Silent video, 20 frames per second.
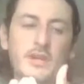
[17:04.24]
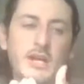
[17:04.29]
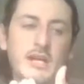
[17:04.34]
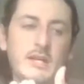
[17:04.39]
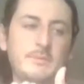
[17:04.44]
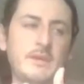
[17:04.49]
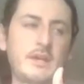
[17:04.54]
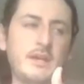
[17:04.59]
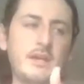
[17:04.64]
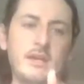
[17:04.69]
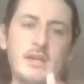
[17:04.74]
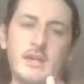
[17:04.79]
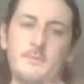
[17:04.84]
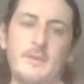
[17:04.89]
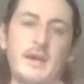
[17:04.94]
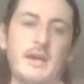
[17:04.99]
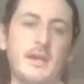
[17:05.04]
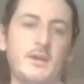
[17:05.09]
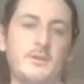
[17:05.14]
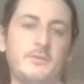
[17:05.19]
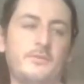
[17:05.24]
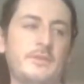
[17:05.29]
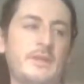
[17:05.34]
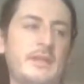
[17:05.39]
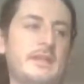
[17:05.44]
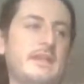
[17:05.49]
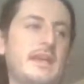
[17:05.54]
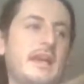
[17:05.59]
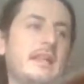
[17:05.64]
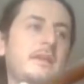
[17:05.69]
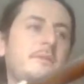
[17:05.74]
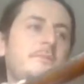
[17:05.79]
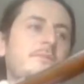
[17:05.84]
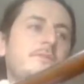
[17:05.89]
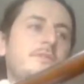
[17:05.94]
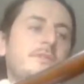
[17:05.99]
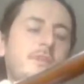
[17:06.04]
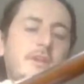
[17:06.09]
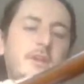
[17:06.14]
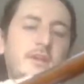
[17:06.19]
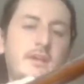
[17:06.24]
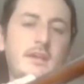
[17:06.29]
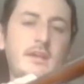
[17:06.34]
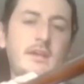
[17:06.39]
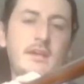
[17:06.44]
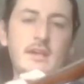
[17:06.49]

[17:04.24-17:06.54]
time. Might hopefully get him to